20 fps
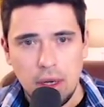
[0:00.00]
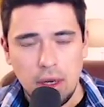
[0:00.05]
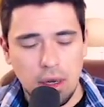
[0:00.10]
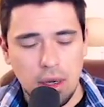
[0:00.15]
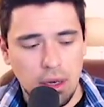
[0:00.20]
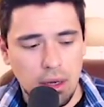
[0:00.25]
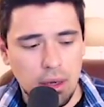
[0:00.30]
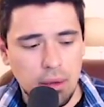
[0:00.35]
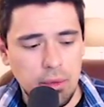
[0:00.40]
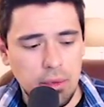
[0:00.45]

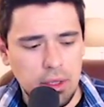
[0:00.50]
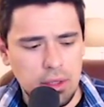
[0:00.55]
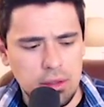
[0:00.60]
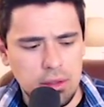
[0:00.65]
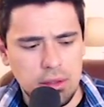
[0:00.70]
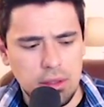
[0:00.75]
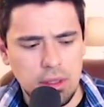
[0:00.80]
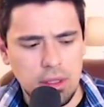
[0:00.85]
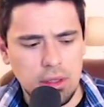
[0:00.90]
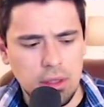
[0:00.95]
And
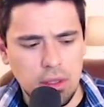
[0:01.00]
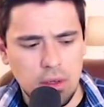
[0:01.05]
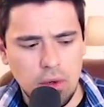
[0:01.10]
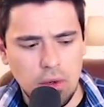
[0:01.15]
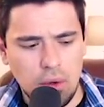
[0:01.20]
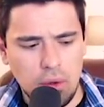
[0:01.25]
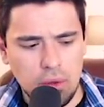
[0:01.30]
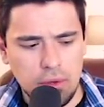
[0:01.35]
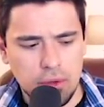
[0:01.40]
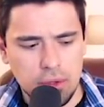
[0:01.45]
in the
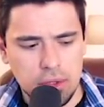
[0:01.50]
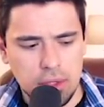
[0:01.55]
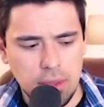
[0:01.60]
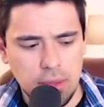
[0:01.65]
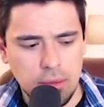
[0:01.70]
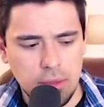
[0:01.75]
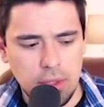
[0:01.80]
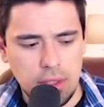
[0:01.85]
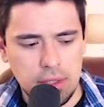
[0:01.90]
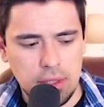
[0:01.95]
cold, for
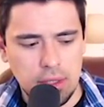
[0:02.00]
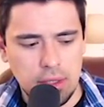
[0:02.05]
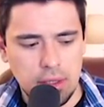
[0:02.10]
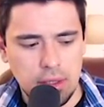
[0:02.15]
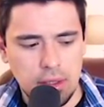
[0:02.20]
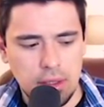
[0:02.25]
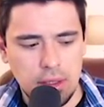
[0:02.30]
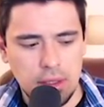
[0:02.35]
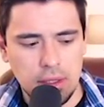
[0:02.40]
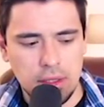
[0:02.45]
some
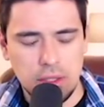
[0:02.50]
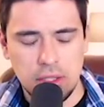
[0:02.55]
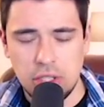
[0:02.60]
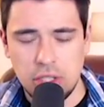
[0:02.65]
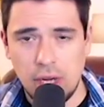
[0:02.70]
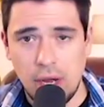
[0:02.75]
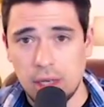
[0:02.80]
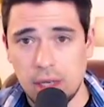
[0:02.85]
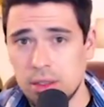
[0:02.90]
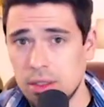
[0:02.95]
reason, this
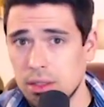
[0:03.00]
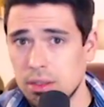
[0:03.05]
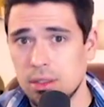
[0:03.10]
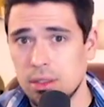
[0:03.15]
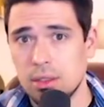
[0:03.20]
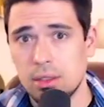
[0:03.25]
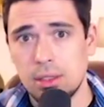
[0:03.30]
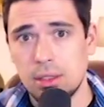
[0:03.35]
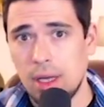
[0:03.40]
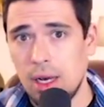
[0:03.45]
jack just
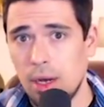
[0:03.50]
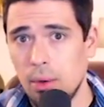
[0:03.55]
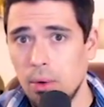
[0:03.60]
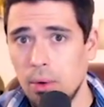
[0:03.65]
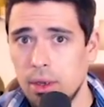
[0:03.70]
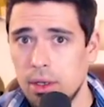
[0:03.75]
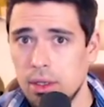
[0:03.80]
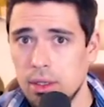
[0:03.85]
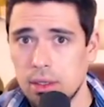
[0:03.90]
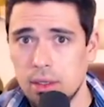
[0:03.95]
does not
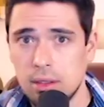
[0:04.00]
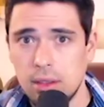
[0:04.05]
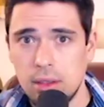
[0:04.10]
want to